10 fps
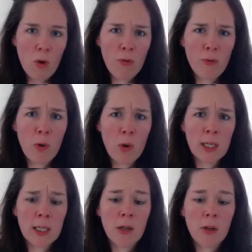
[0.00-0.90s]

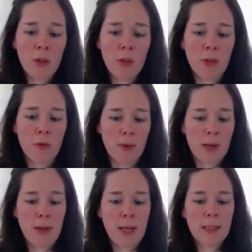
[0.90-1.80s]
for
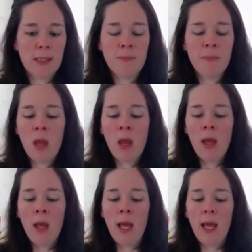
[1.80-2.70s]
3 weeks.
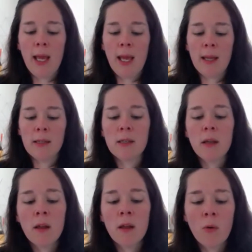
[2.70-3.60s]
And
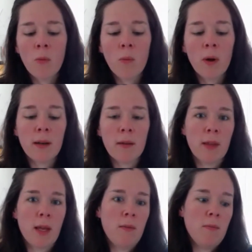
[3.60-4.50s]
one of
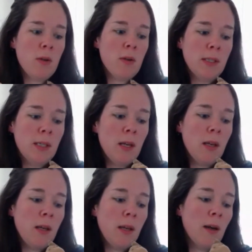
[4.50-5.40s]
them, you can see
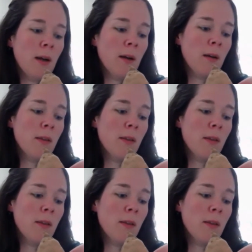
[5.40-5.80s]
here,